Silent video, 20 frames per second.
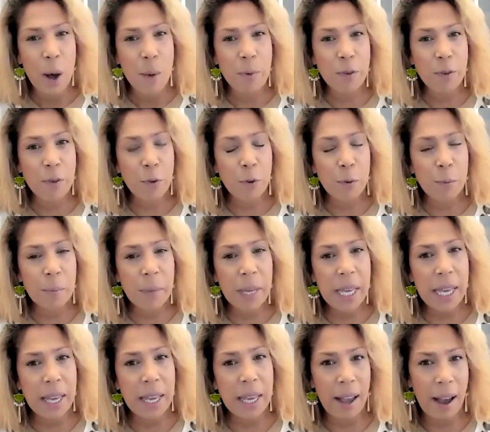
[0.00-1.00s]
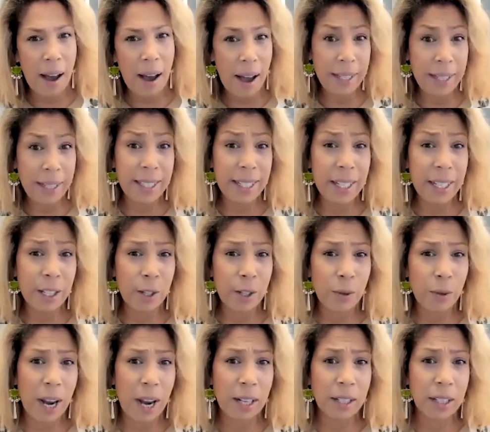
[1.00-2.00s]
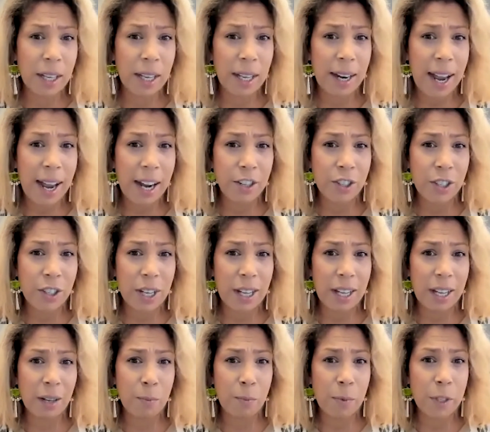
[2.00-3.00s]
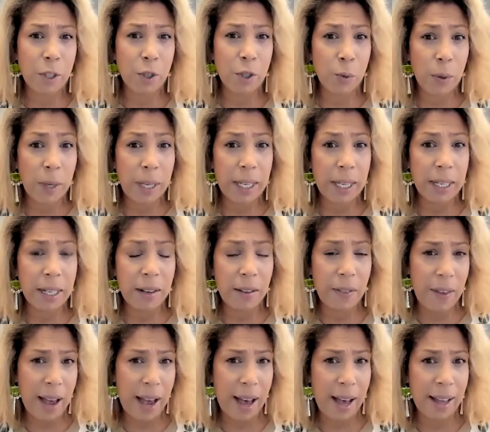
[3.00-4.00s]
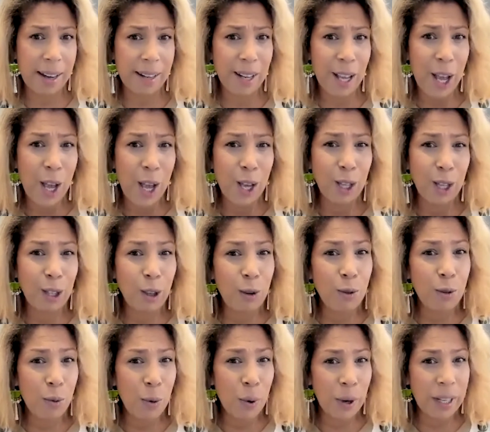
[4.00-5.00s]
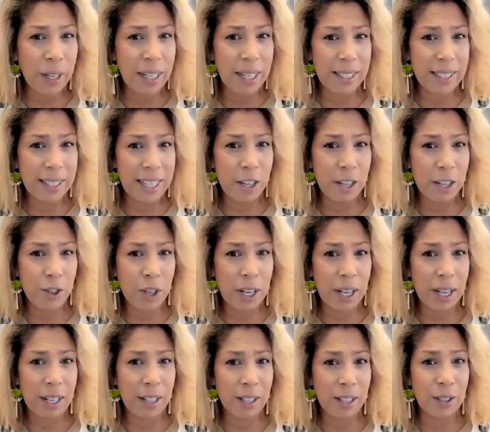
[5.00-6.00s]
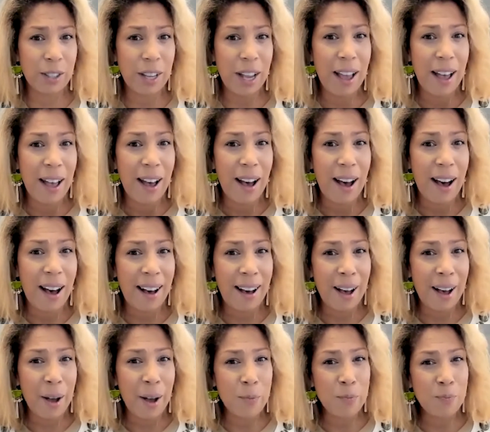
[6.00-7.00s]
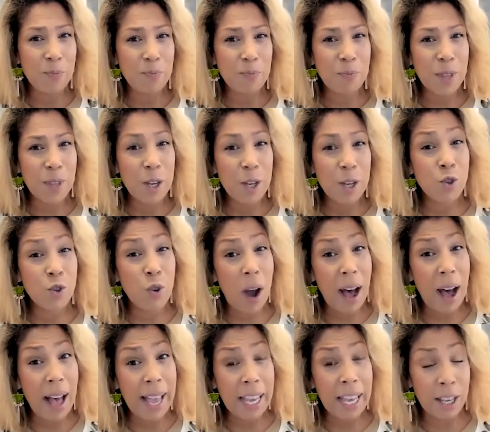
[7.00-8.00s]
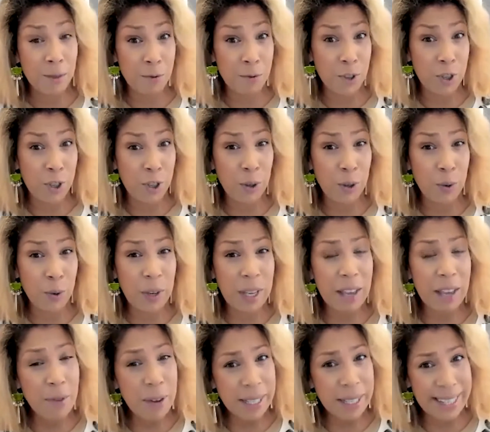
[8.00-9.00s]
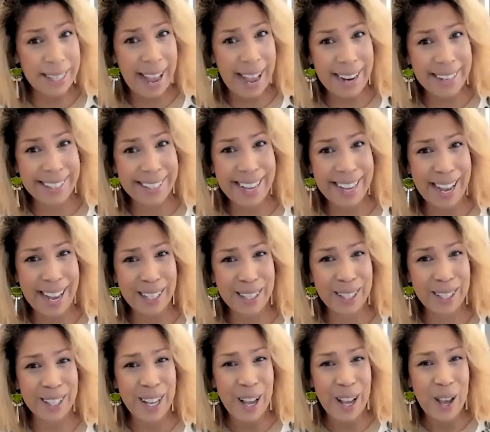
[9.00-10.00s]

but for me, I see a direct connection between that youth organizations' um, drive to give us access